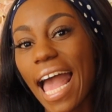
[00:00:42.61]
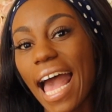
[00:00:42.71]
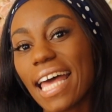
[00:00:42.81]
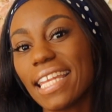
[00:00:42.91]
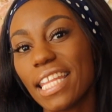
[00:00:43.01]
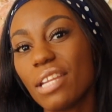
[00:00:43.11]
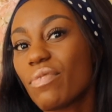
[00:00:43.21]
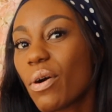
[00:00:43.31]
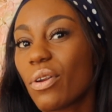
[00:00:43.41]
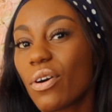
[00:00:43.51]
and let it
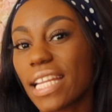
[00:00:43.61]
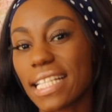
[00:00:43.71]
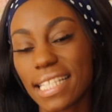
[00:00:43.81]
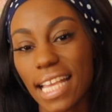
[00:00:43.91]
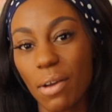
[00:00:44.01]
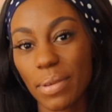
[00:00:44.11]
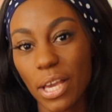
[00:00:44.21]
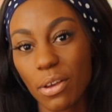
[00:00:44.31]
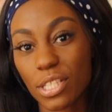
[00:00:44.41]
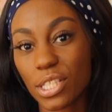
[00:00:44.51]
roll on and see how we
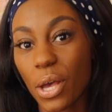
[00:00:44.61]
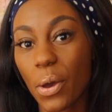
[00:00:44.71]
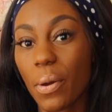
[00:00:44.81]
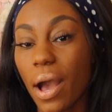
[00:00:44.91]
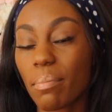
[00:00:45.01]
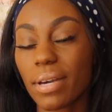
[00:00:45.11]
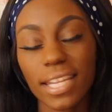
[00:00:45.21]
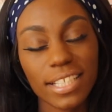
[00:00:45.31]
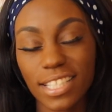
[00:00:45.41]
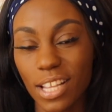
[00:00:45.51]
get on so I'm
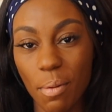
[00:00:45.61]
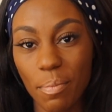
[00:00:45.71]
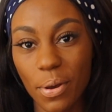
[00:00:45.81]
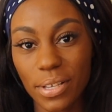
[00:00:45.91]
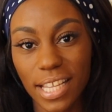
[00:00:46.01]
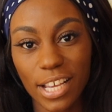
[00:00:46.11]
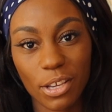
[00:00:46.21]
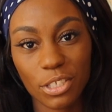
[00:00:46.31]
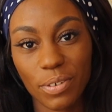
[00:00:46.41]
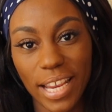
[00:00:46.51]
gonna just unbox and
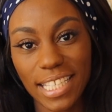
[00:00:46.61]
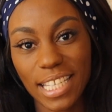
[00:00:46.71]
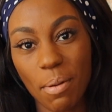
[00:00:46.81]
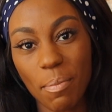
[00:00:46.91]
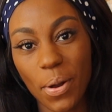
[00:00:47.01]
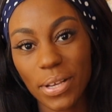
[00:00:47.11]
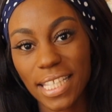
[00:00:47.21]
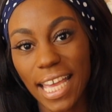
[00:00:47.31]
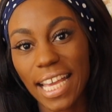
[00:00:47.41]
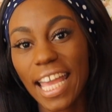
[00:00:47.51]
go straight into the
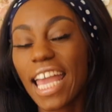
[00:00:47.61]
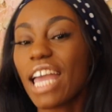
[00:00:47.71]
unboxing